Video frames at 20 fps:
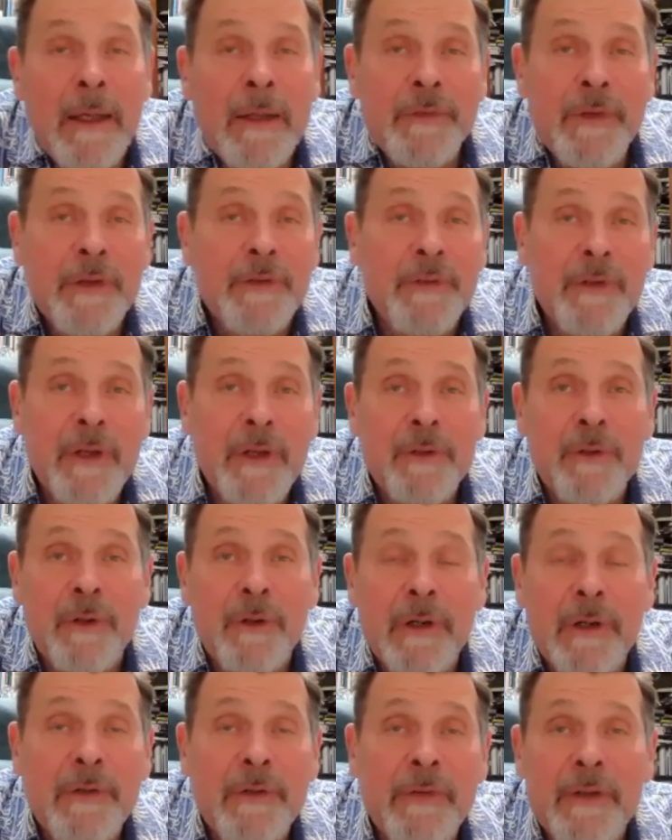Zig
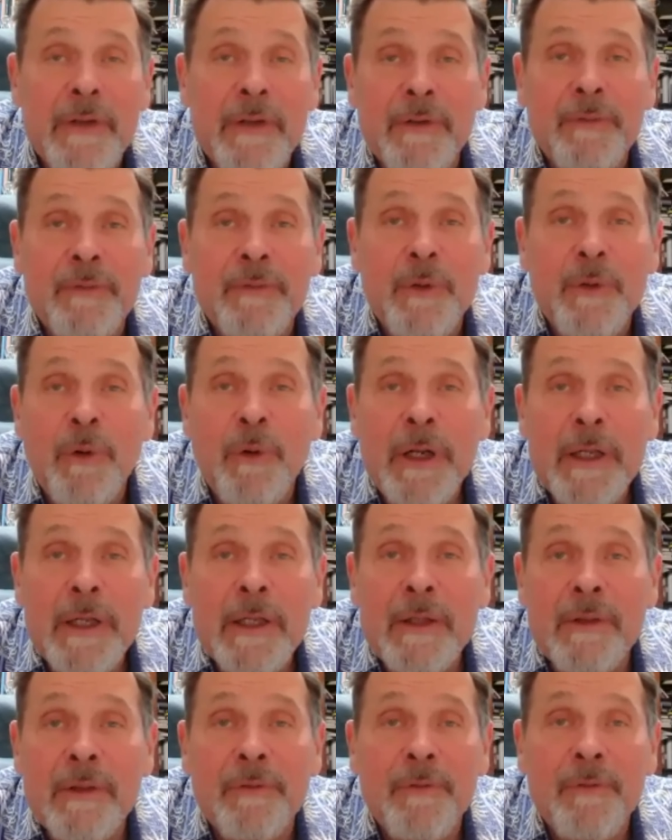Ziglar, he says, if you want to
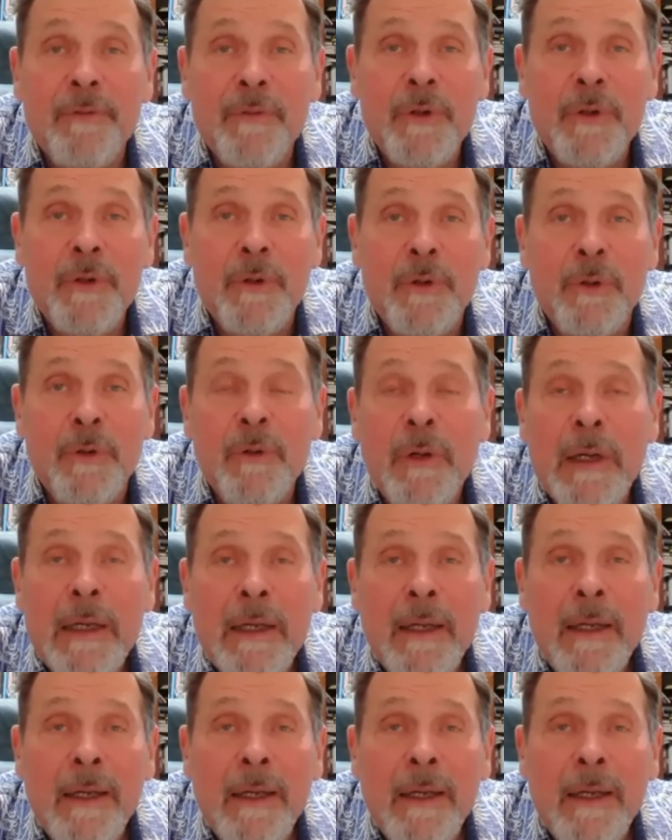get the flu,